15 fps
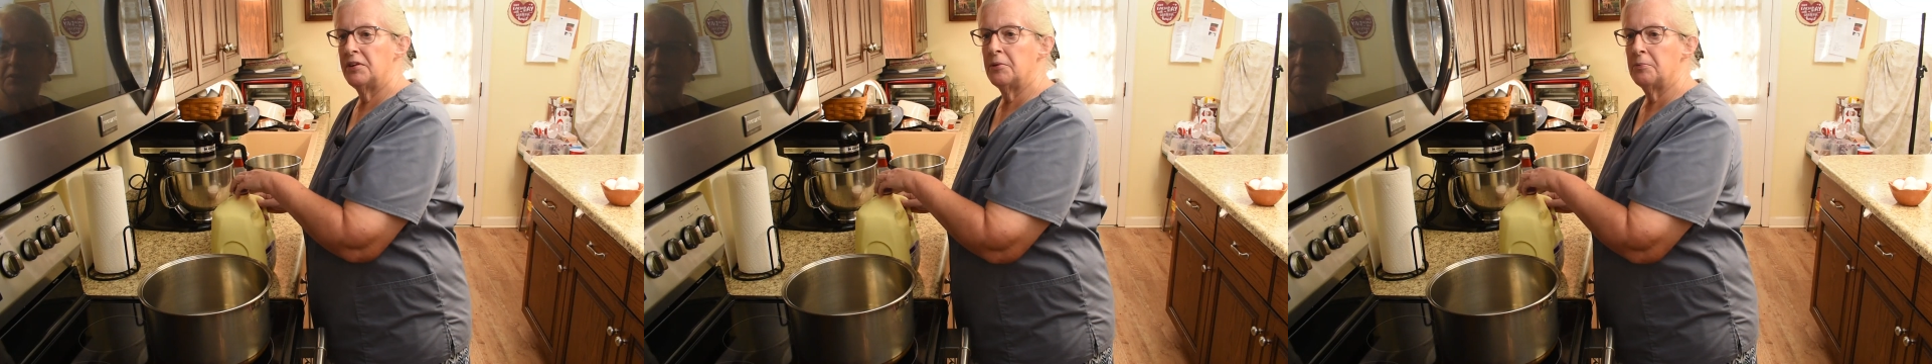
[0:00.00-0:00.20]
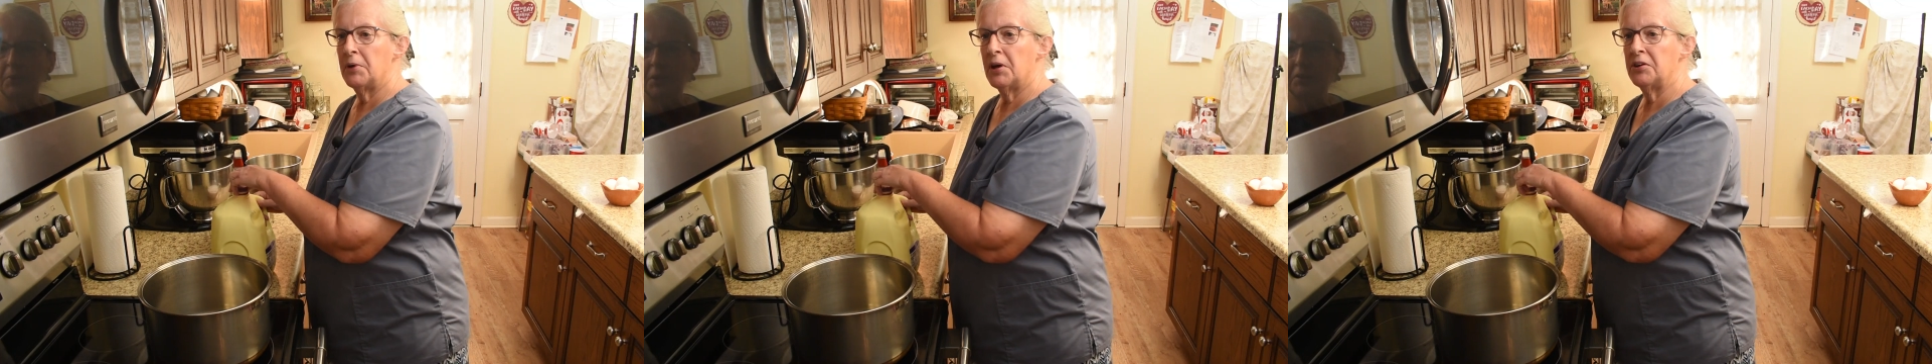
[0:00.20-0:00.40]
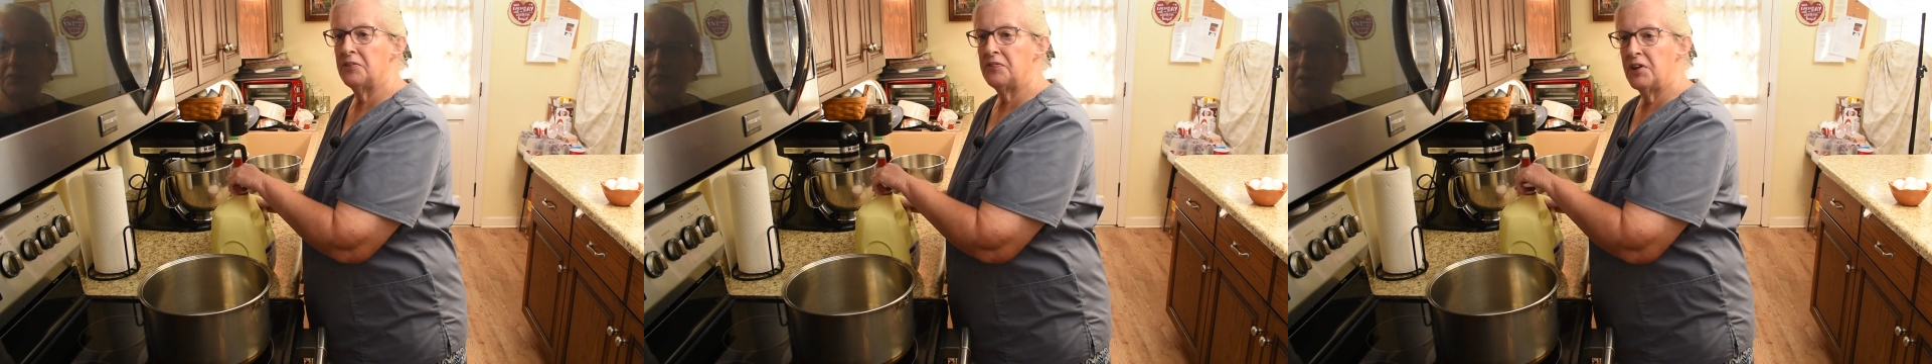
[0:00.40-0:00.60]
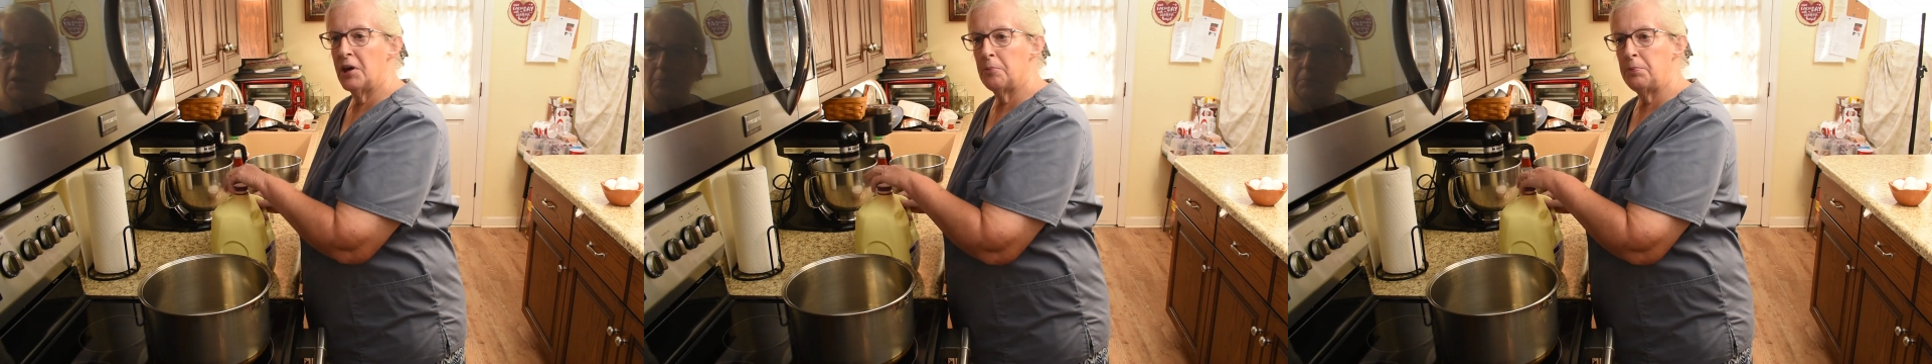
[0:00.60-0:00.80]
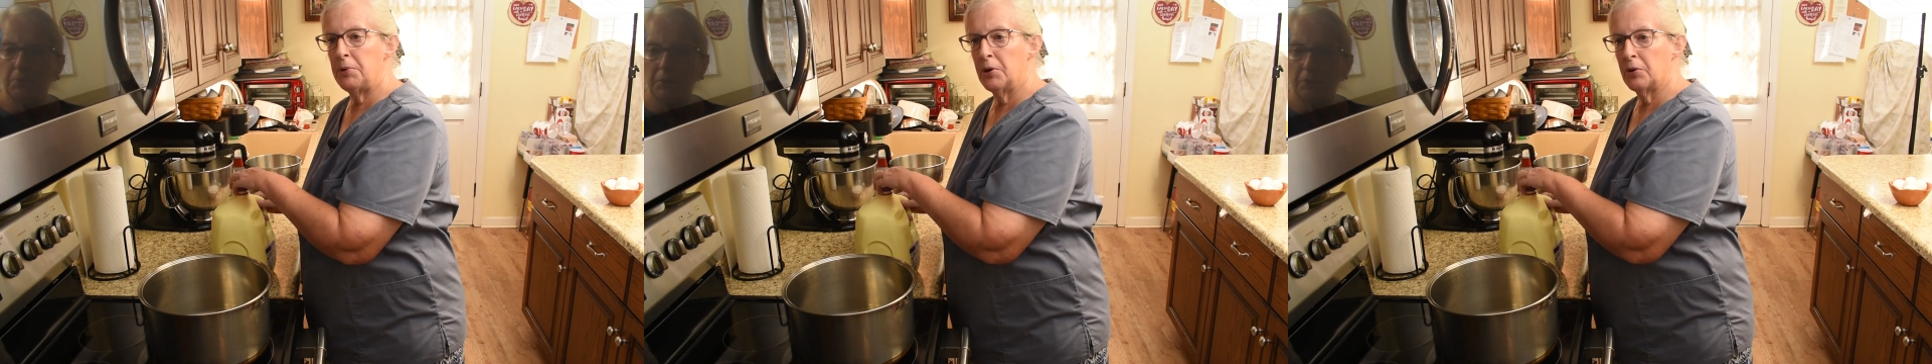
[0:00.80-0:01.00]
amount of
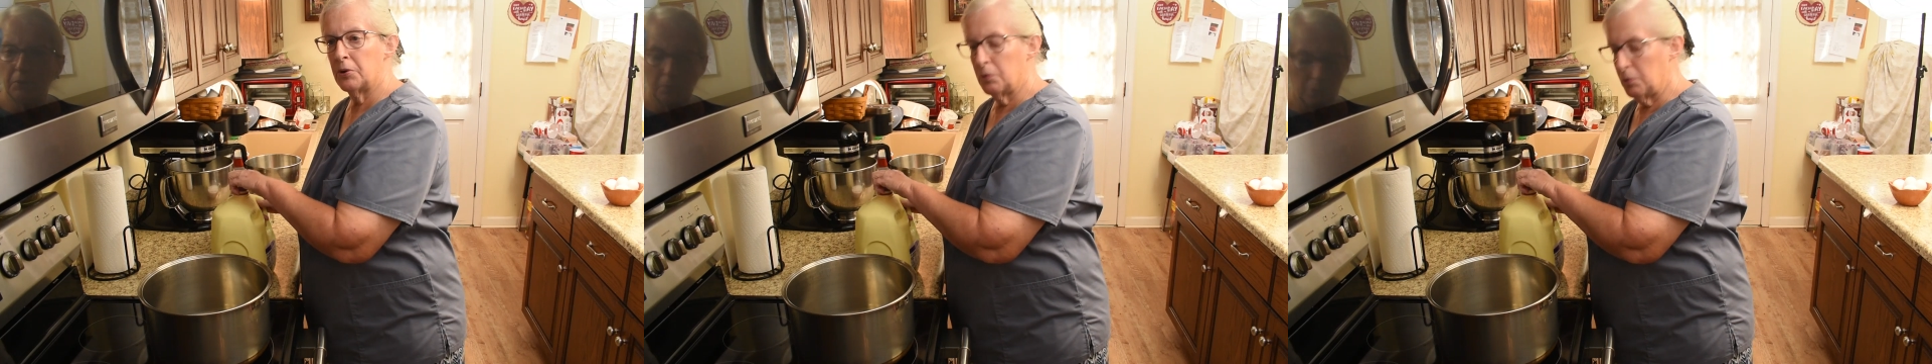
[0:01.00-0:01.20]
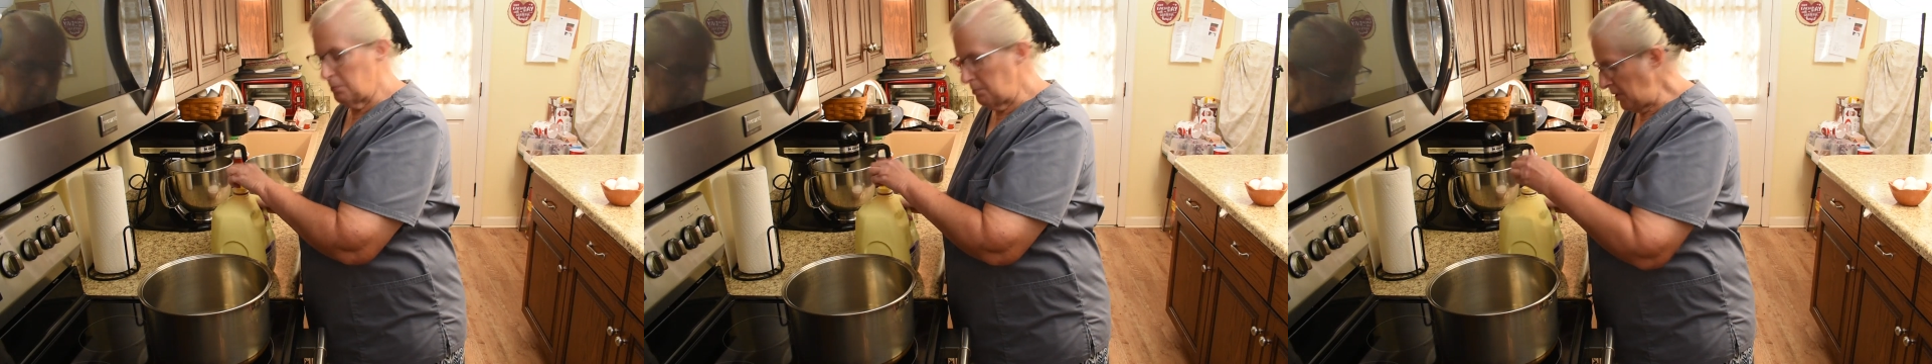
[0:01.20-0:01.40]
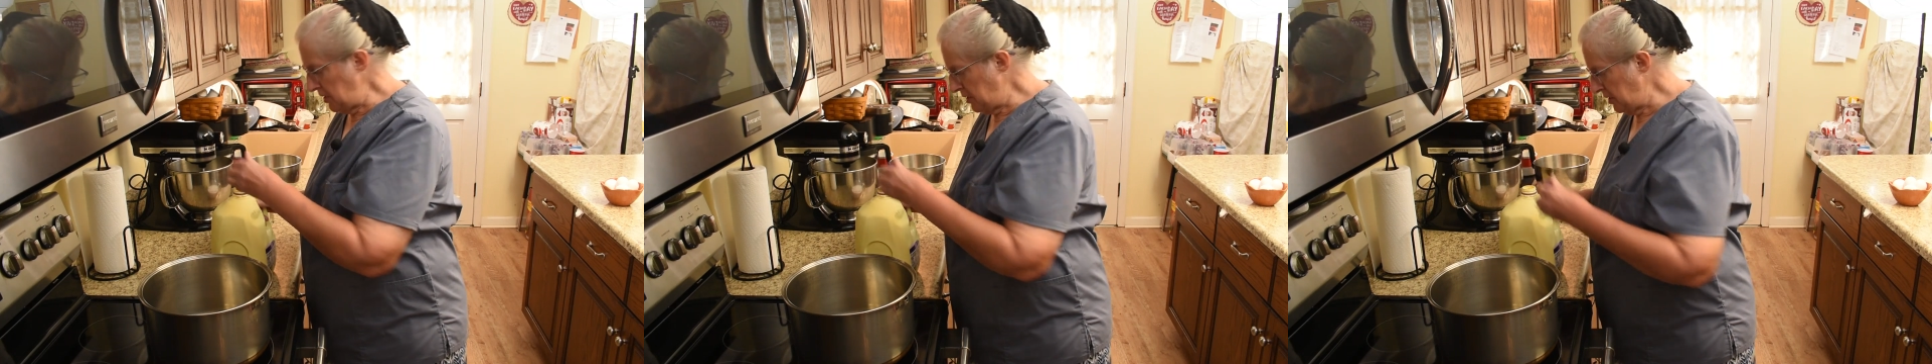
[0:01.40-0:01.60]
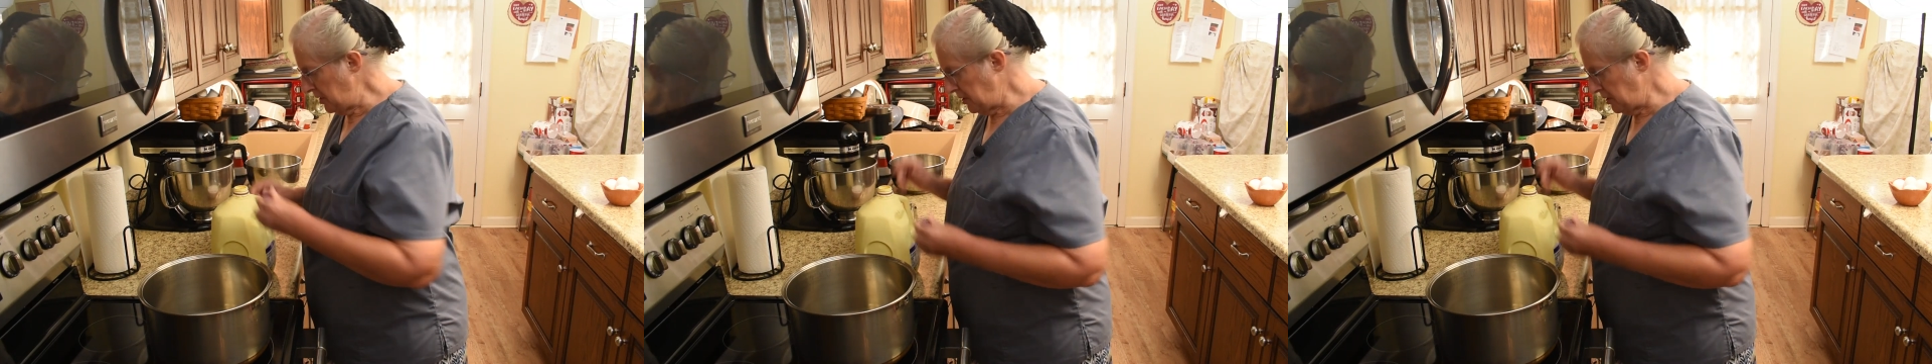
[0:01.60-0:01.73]
tapioca we're making,